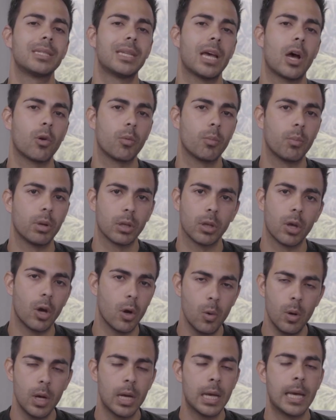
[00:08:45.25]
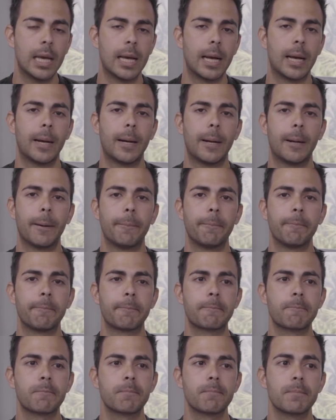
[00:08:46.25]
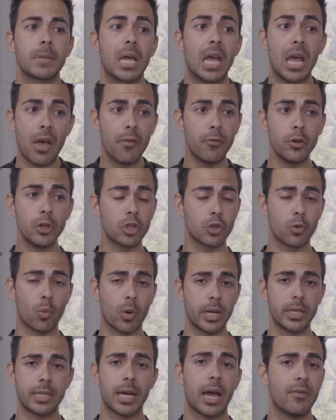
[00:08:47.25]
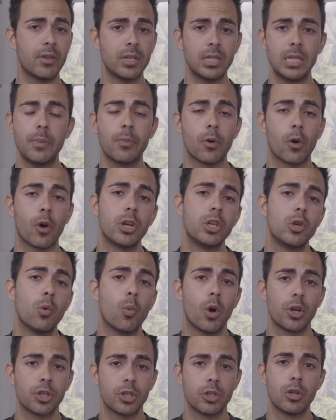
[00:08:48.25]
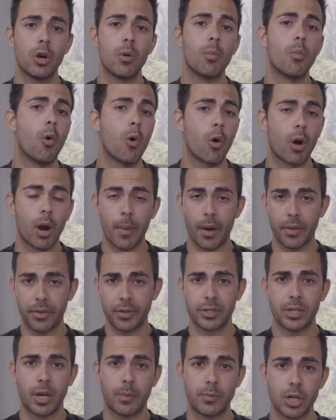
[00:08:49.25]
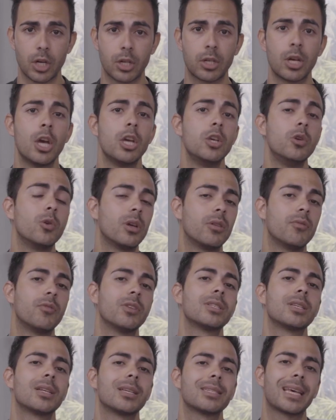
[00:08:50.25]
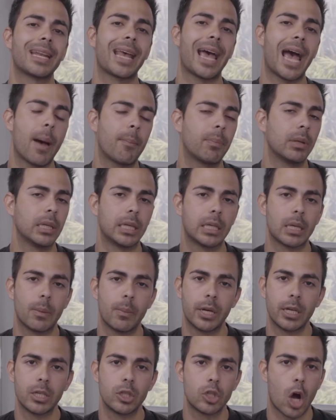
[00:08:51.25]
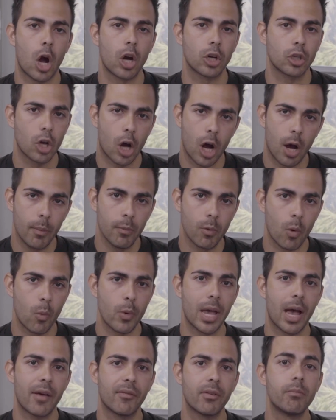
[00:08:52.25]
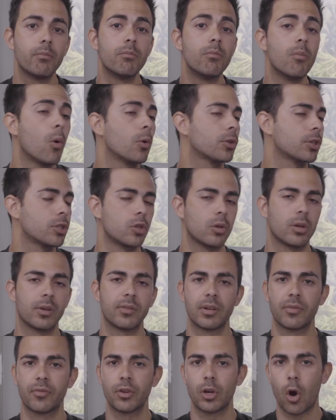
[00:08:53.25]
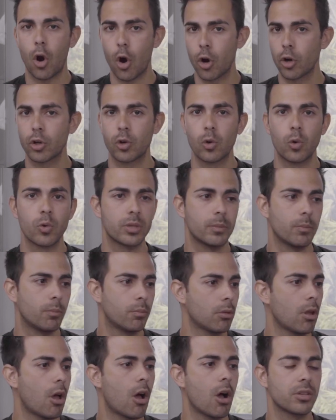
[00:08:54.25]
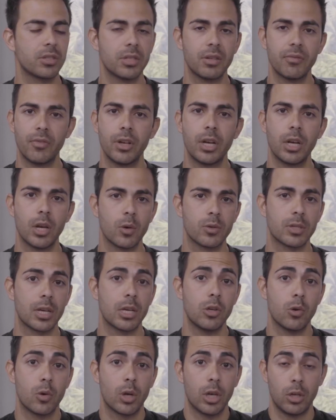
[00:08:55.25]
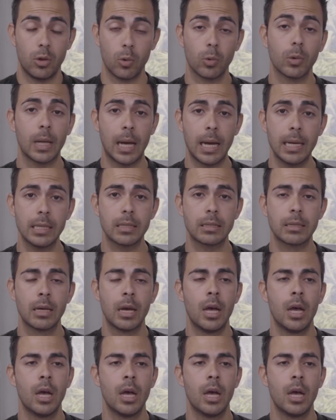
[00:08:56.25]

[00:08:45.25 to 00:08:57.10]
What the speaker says: down below. If you just want to dive in deeper and you want to know more about the subject, you can visit us at happily-committed.com, where we have a multitude of different articles and blogs and videos that you can utilize.